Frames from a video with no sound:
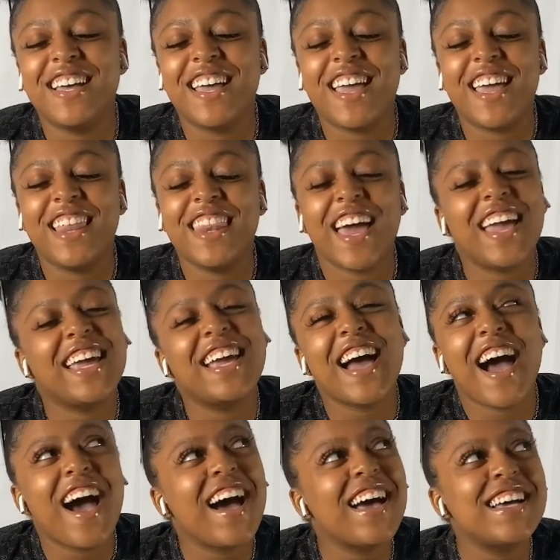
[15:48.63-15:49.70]
like
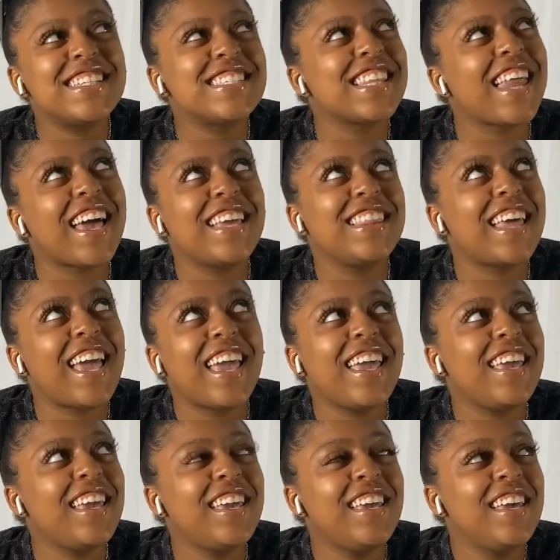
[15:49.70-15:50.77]
guys, like they,